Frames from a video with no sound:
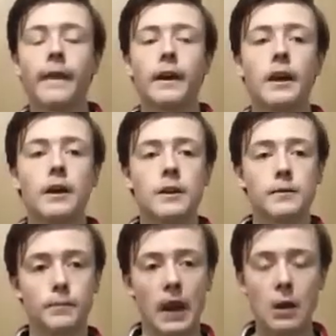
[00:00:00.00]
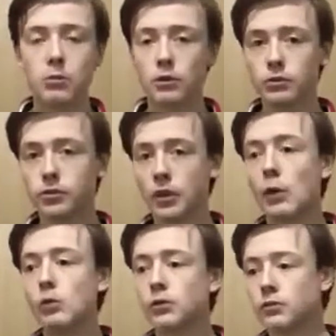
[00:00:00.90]
I
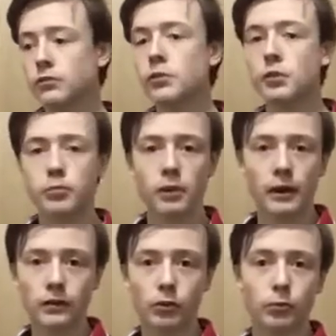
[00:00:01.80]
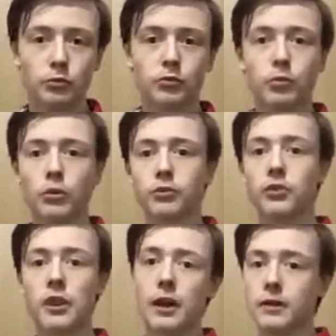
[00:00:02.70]
will do the price ups towards
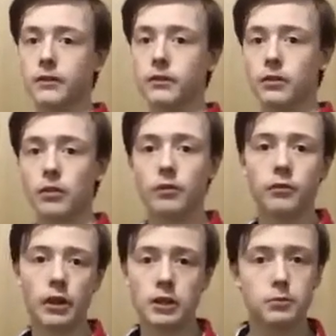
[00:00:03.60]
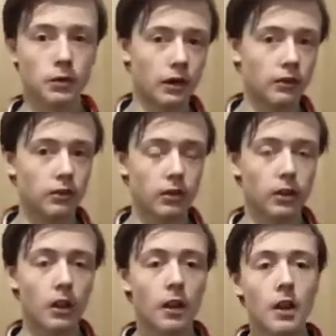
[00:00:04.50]
the end of each pricing,
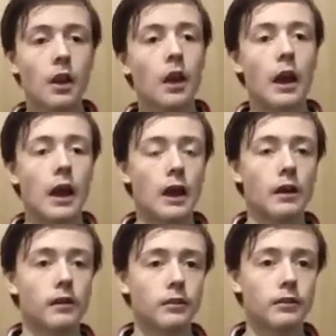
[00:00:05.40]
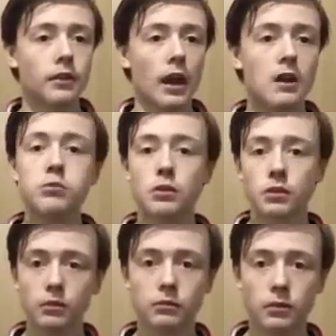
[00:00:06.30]
and I
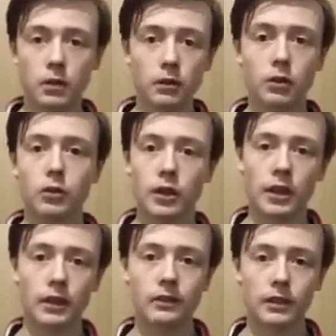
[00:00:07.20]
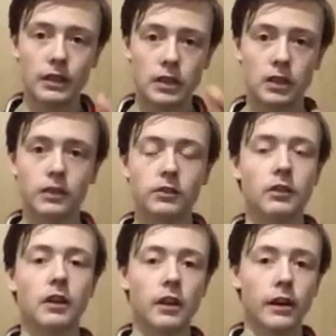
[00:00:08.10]
will locate each
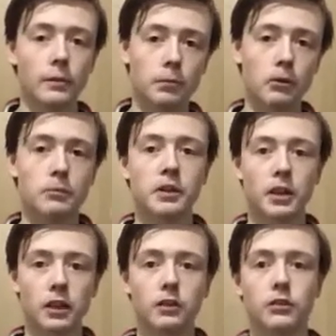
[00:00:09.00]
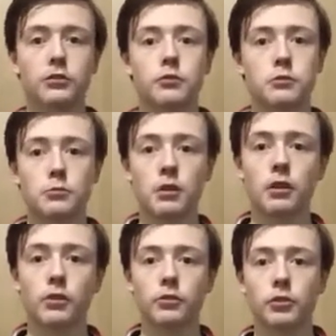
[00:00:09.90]
listing and I'll put them in the link in the description
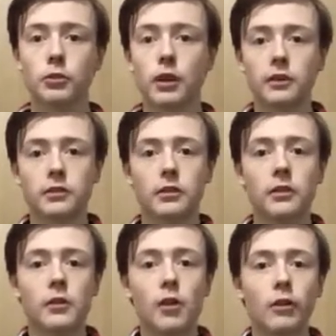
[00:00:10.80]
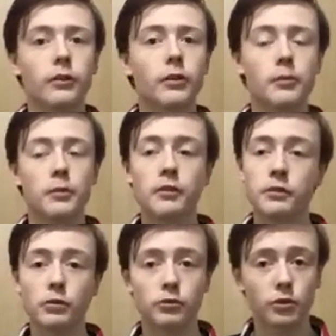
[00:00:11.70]
below so you guys can order them if
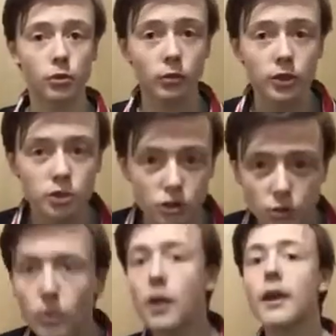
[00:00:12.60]
you so wish to.